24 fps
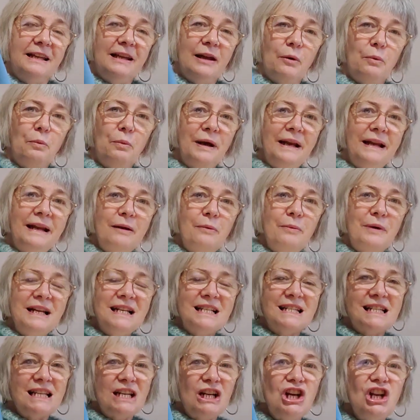Now, when I
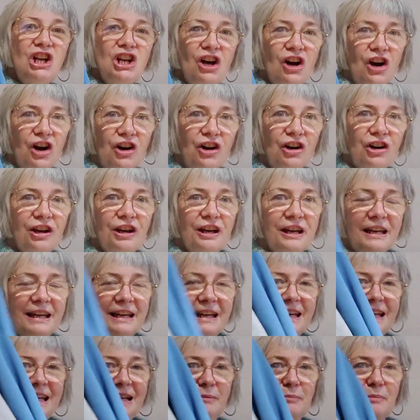went to look
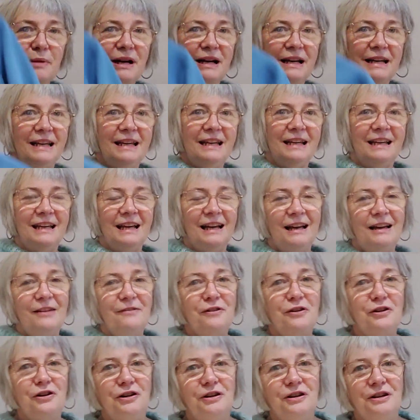in
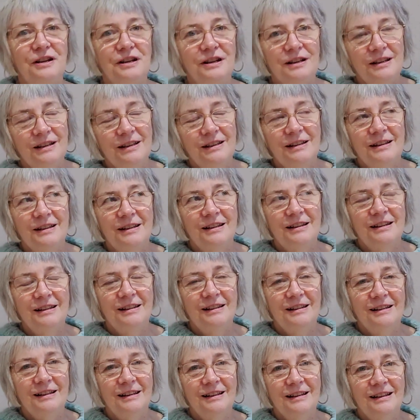I've got
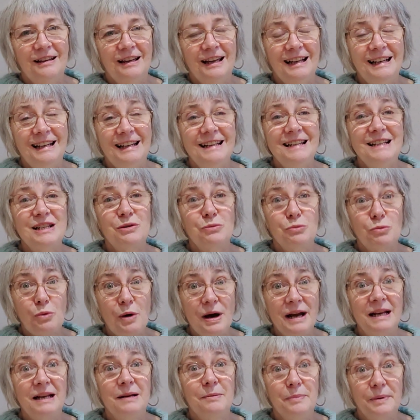at least
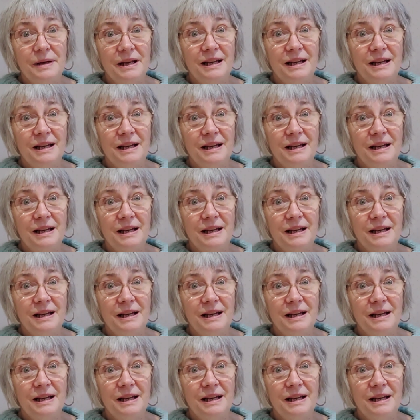one